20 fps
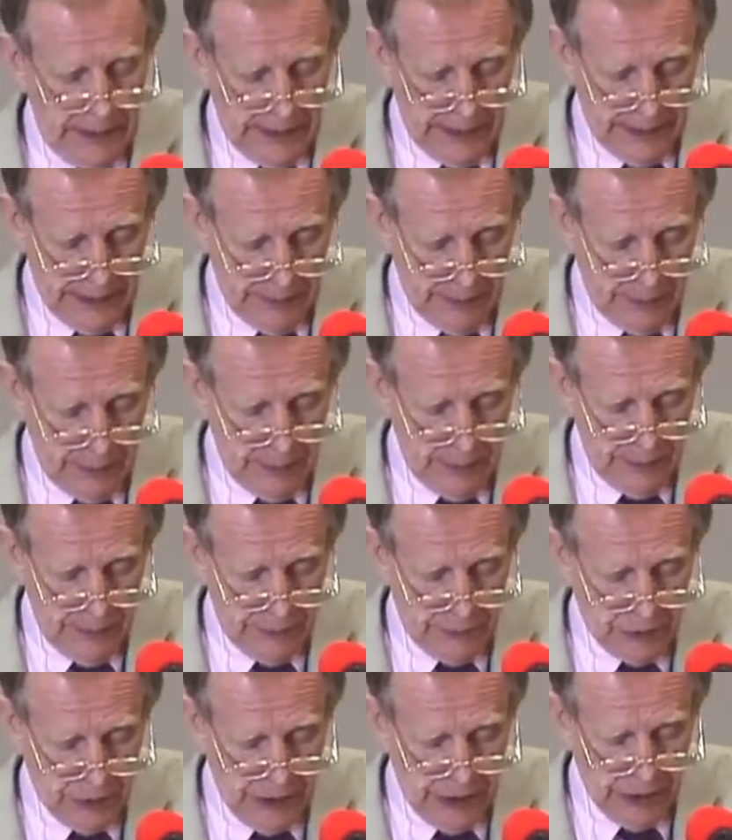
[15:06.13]
uh,
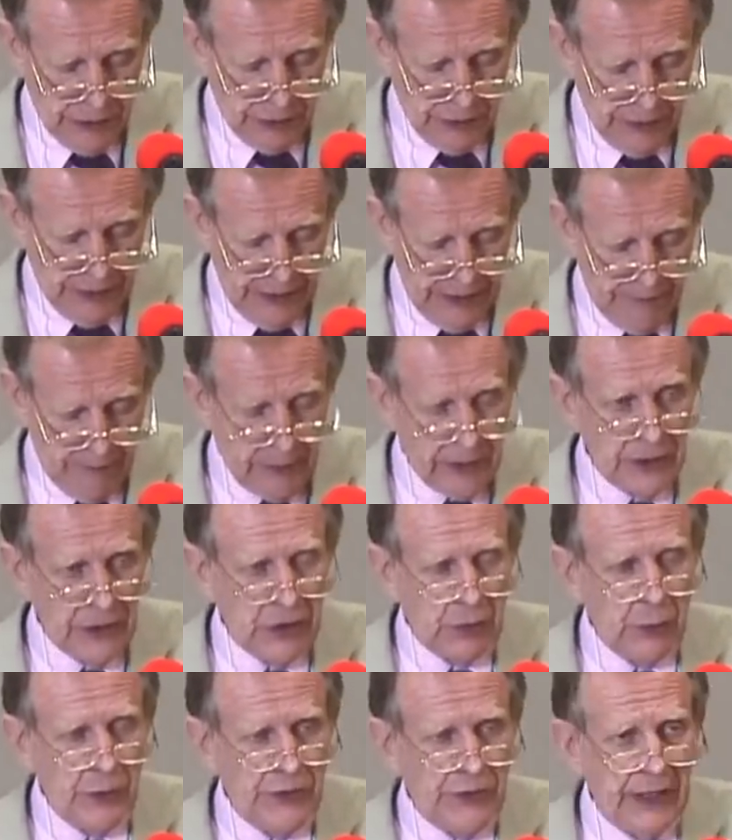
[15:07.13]
change in the
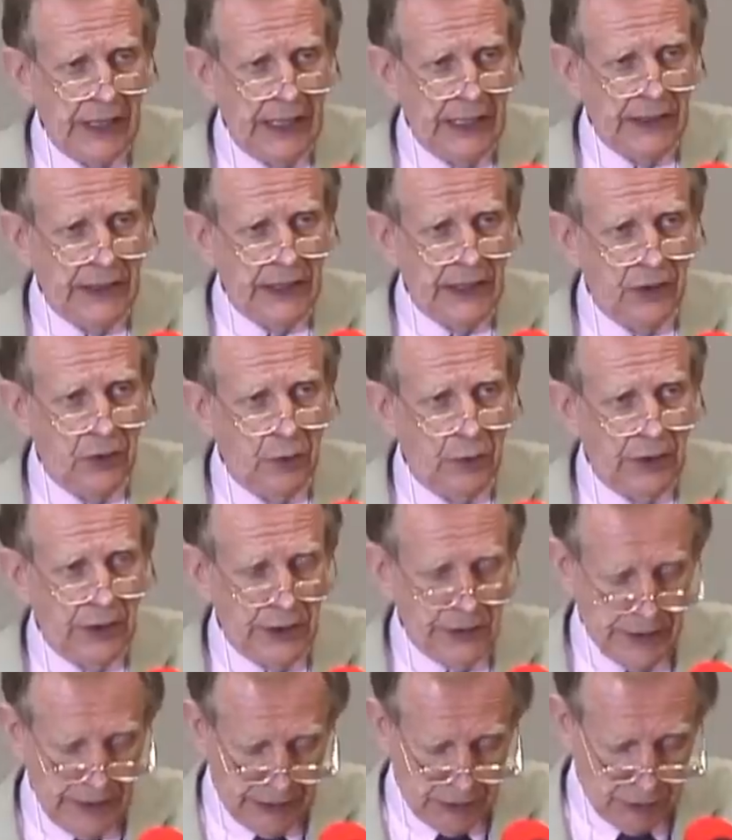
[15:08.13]
evidence was the
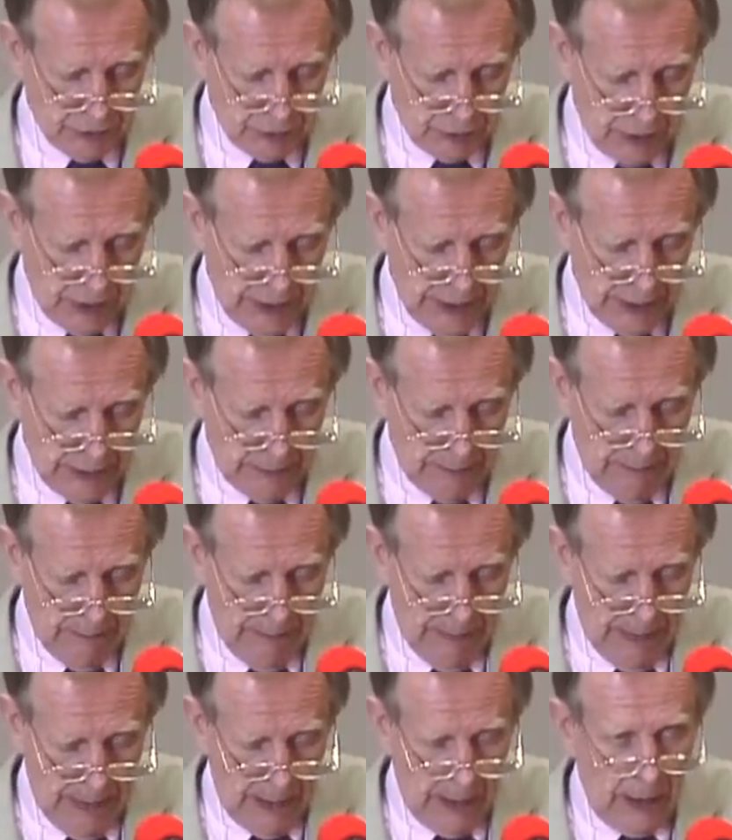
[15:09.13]
1826 trial
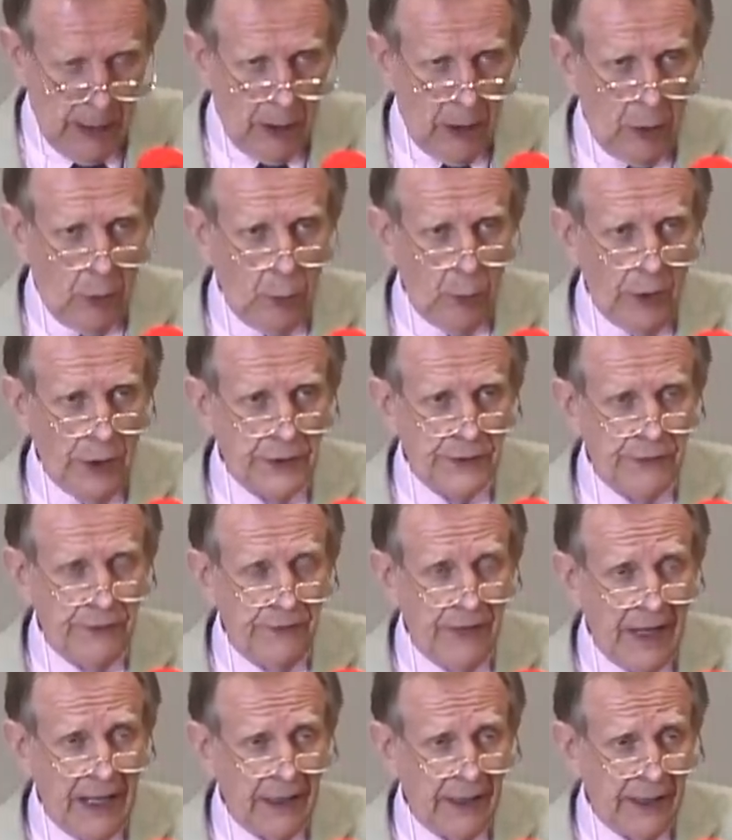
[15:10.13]
was
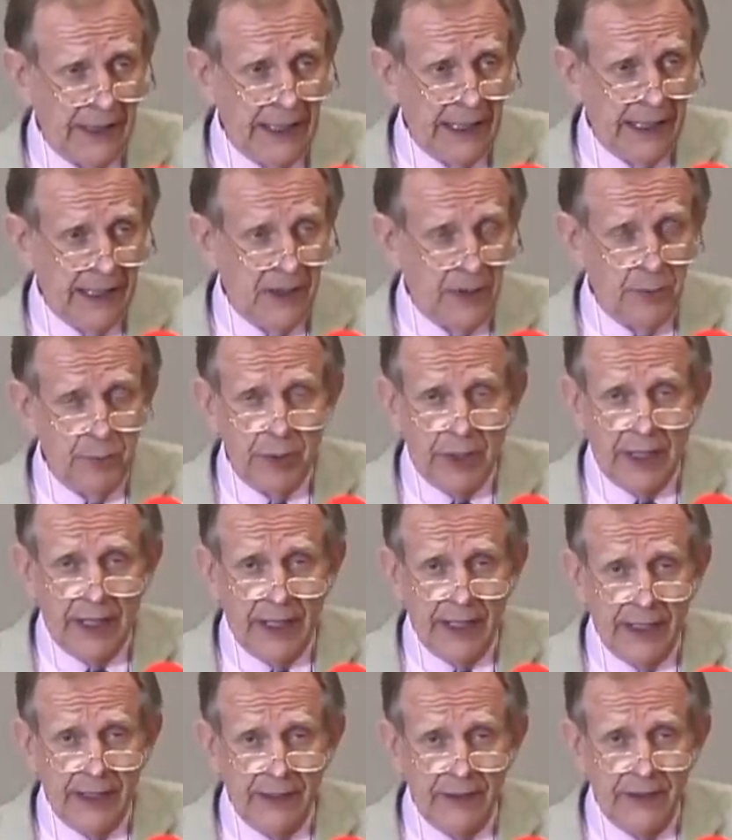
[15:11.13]
validated
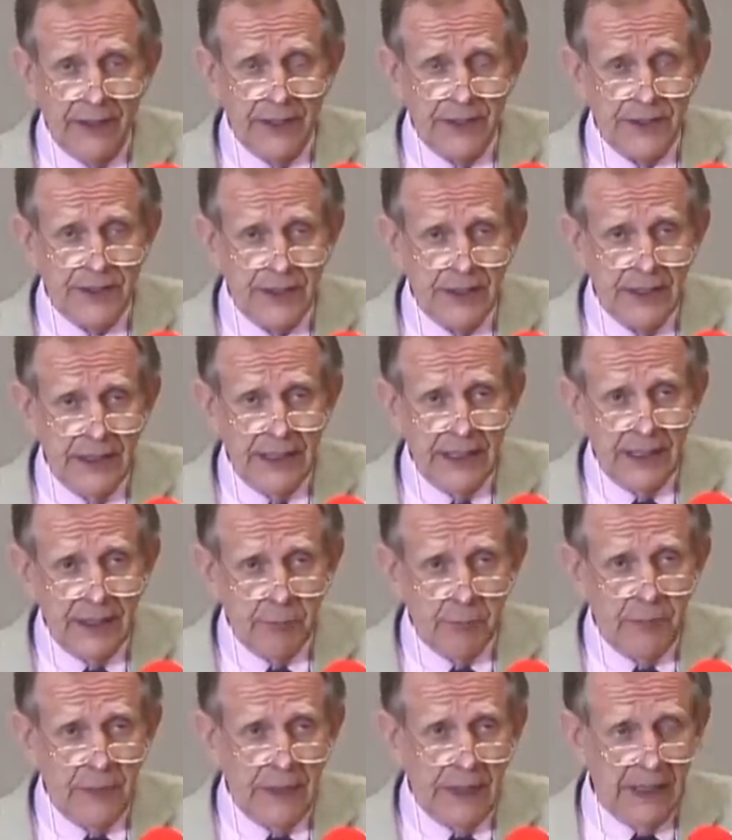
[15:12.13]
by this
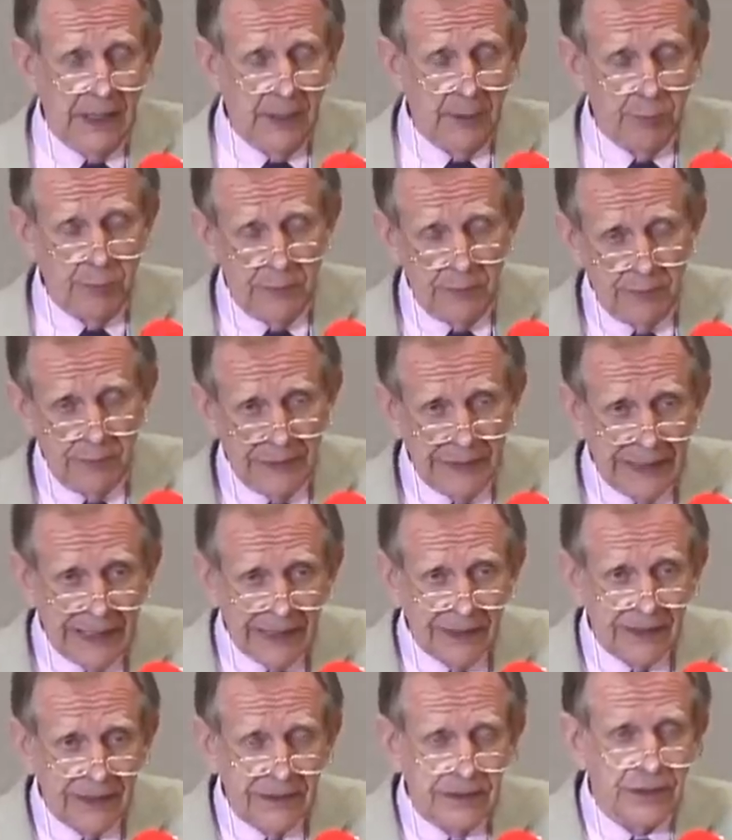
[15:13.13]
uh,
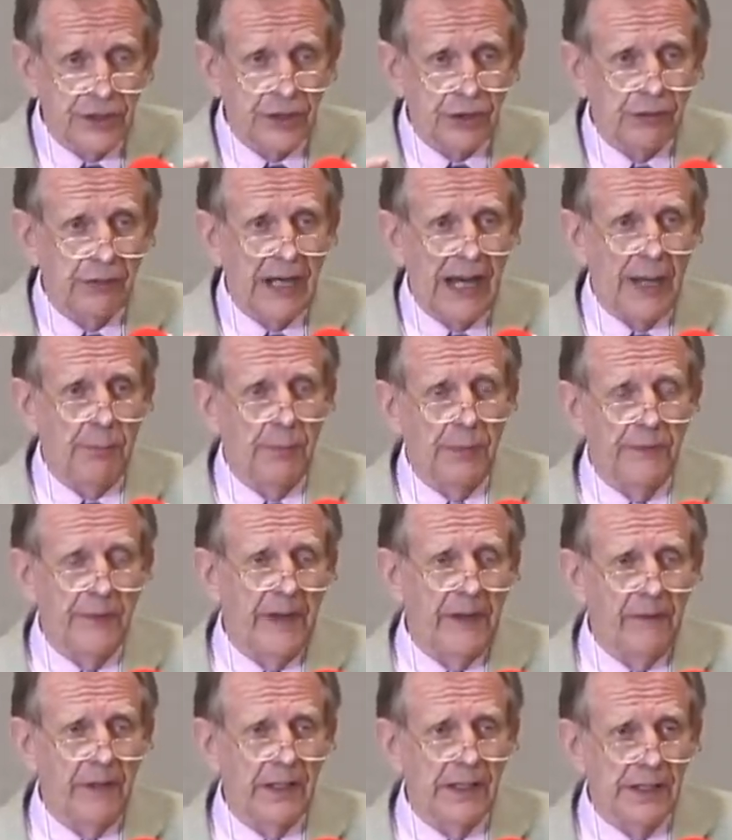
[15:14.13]
little scrap of
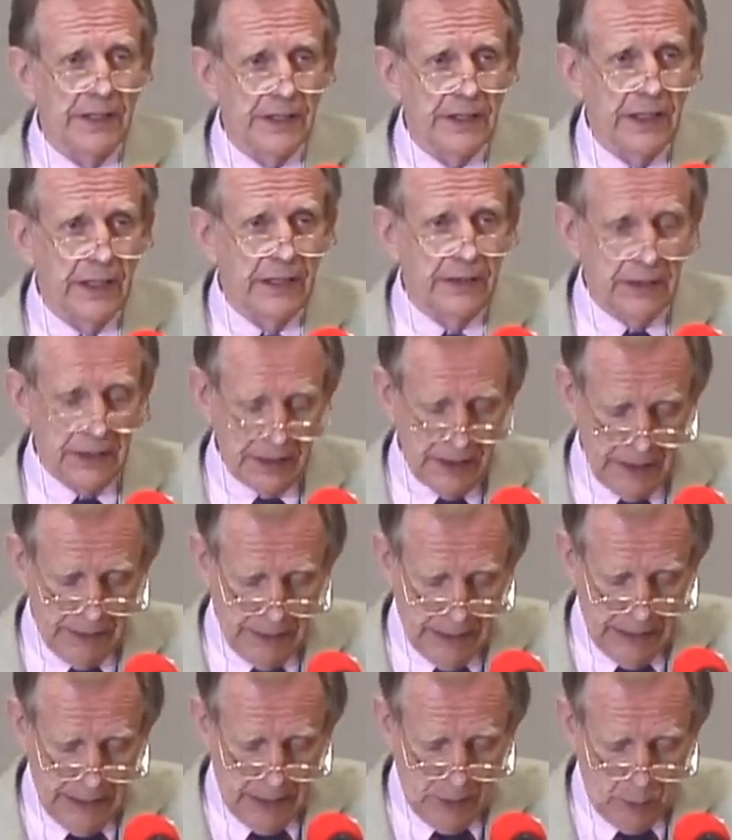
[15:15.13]
evidence that uh,
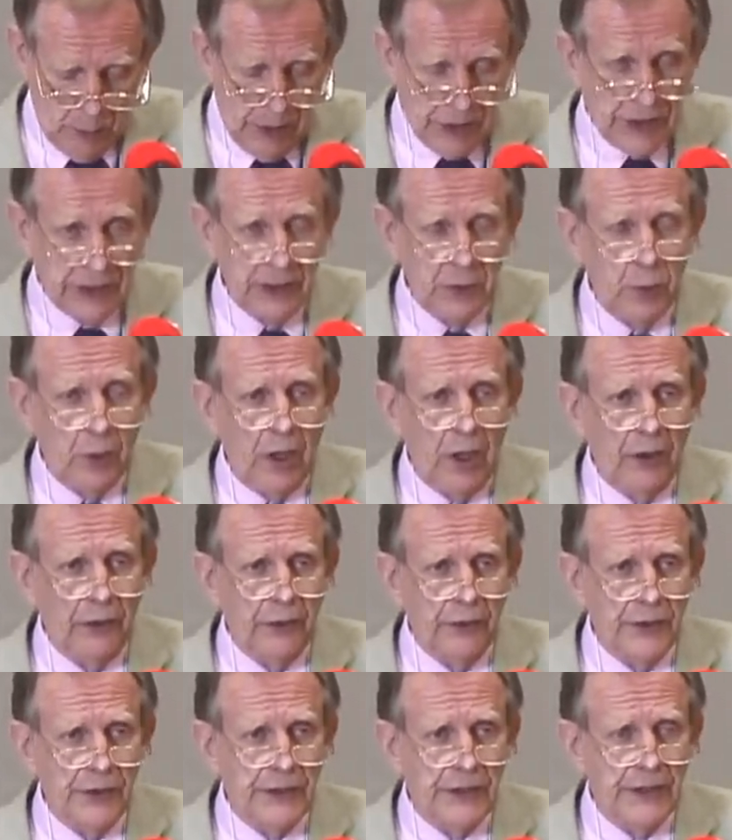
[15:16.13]
Wesley
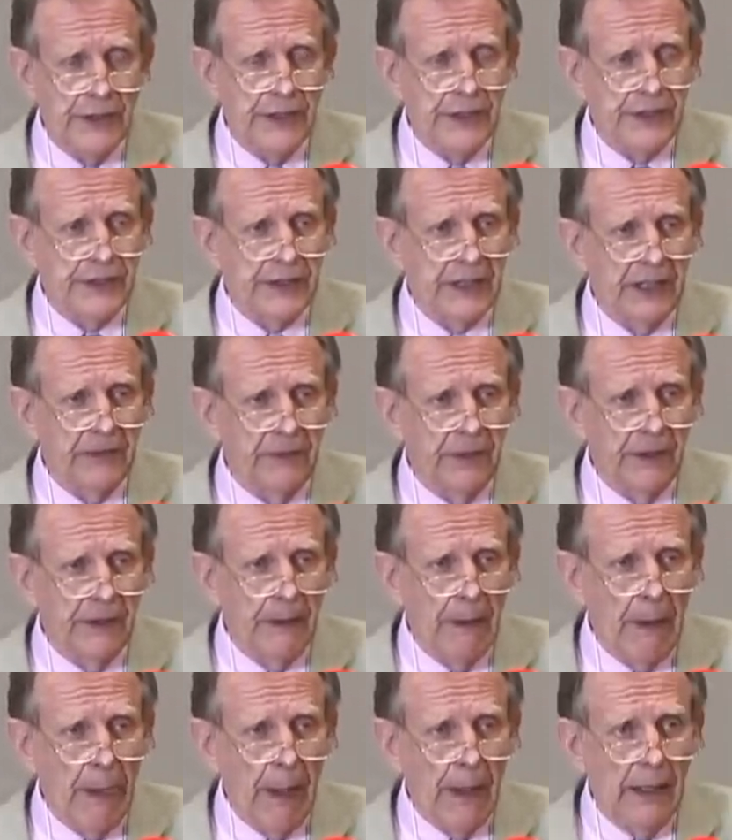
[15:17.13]
Walters
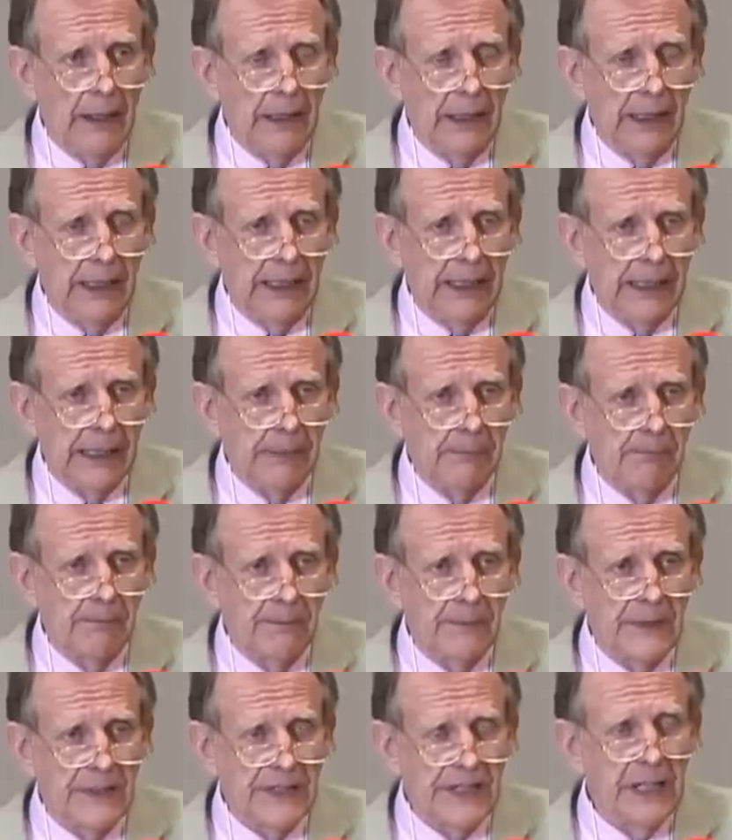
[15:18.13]
discovered, um,
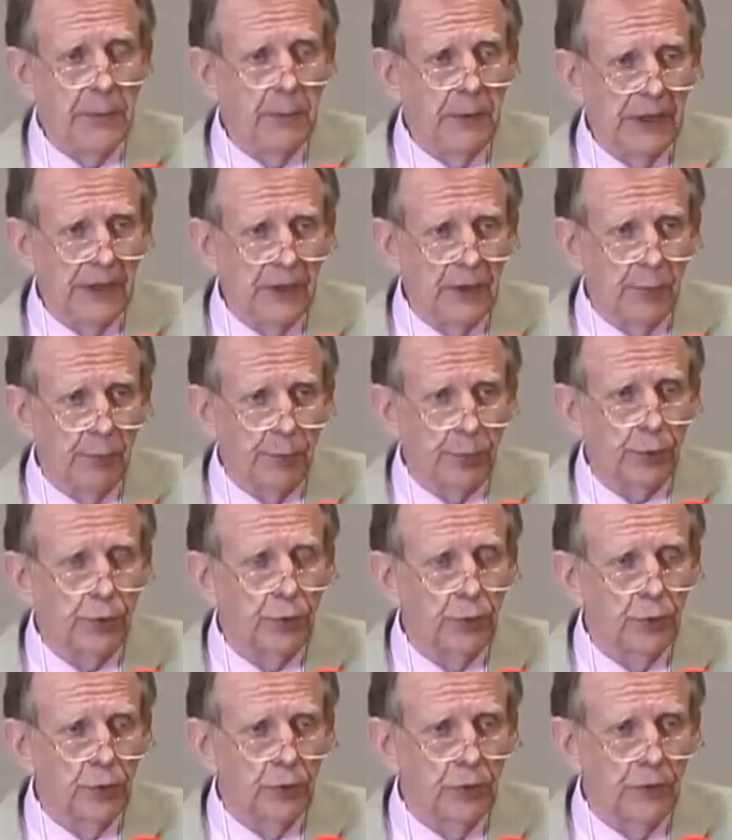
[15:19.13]
seeming to
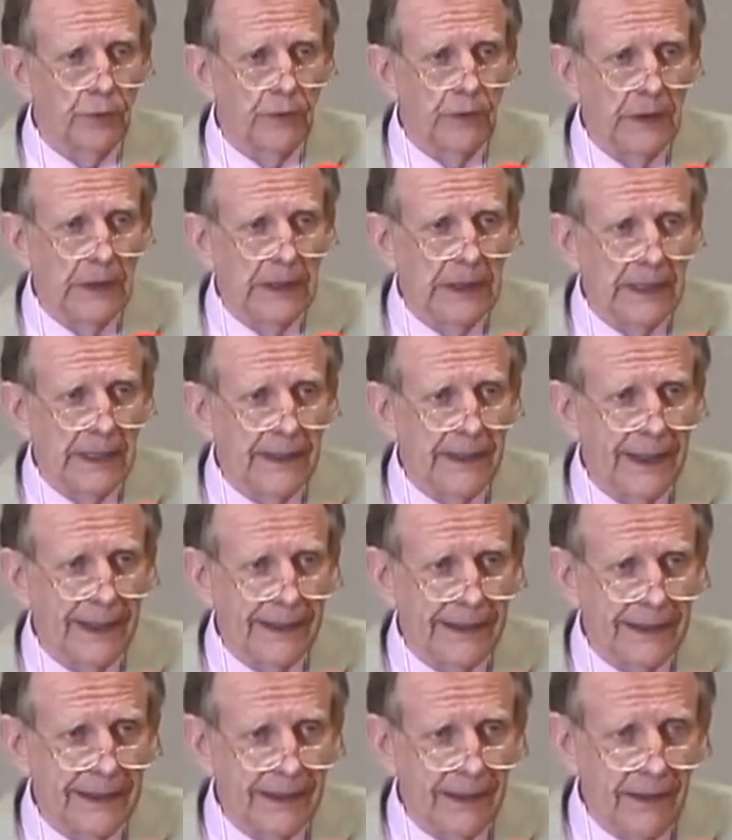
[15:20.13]
prove
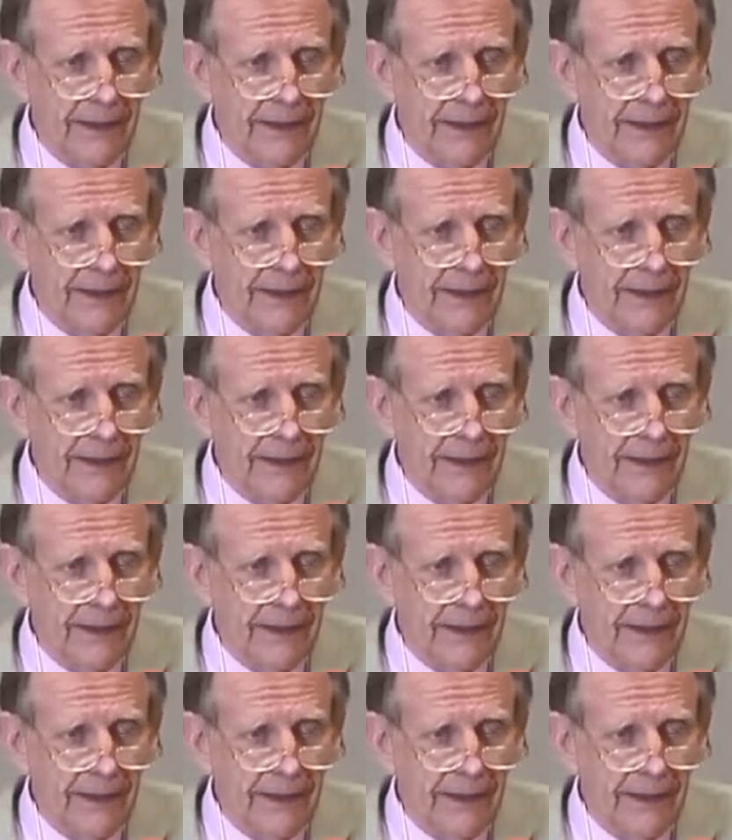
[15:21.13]
that